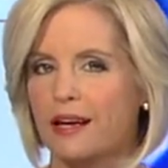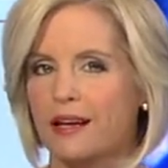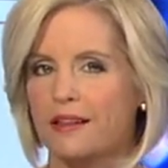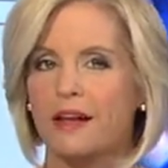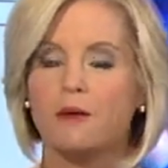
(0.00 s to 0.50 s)

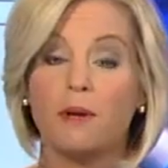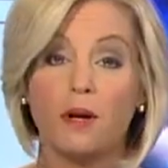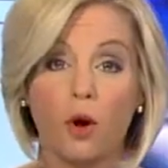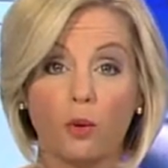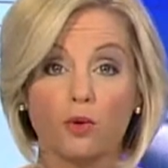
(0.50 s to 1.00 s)
The
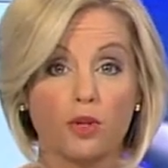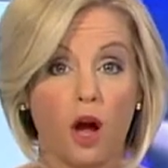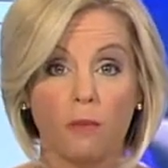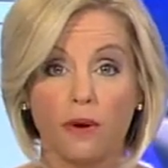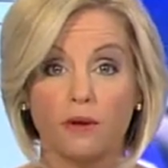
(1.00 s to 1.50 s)
independent owners and
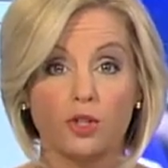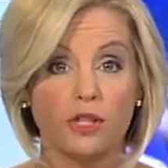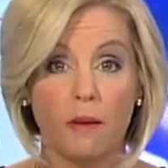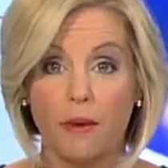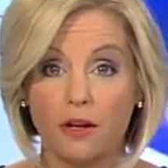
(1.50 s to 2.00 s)
operators
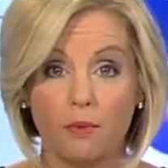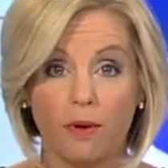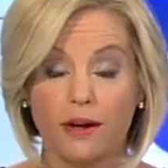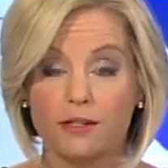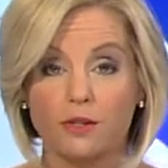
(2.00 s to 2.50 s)
set menu
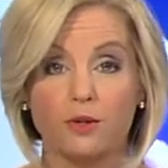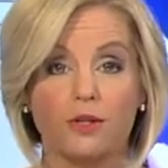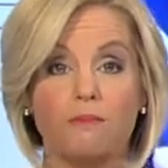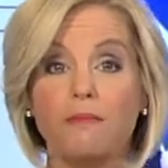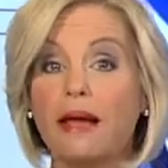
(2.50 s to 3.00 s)
prices
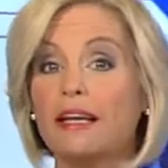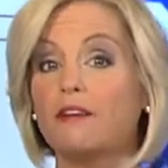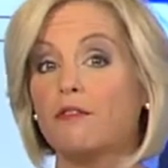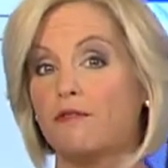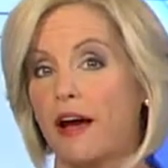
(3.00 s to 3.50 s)
using many
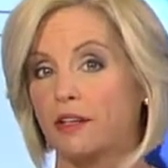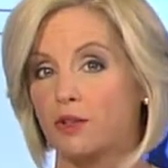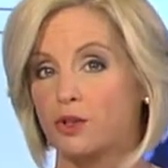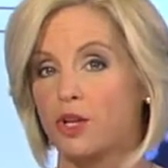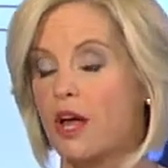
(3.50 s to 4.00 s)
different
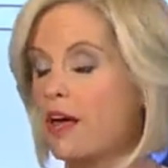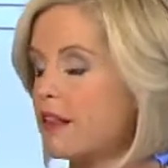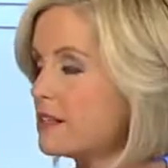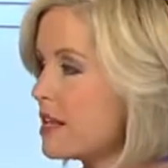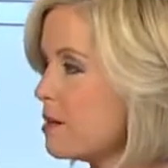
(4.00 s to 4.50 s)
factors.
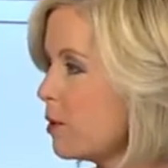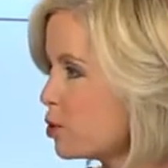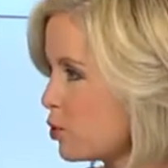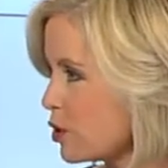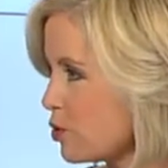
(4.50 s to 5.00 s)
They say that
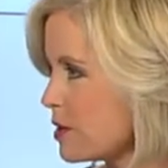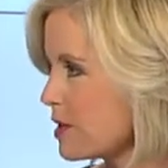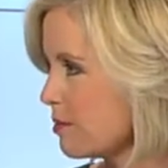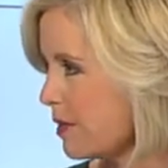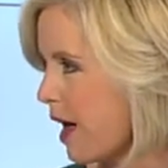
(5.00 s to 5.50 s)
most restaurants
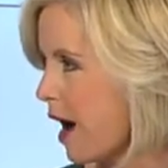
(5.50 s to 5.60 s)
comply